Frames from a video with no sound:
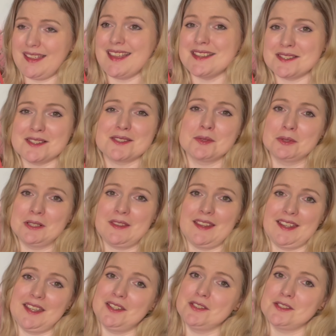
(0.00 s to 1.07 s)
is the sort of
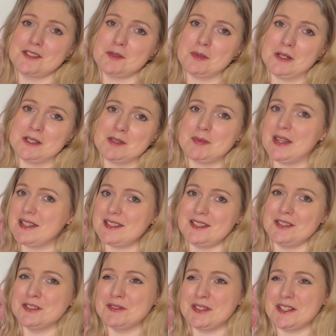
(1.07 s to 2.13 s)
thing I used to wear, especially at
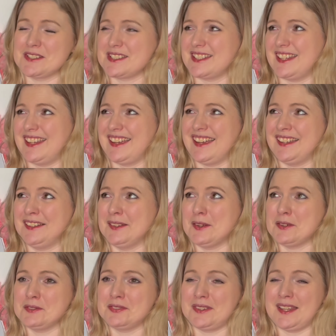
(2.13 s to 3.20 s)
university. I
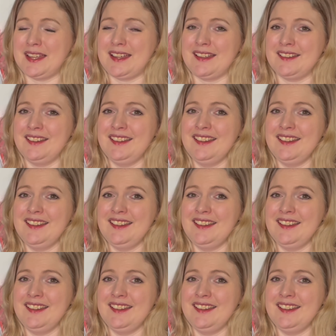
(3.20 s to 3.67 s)
loved that.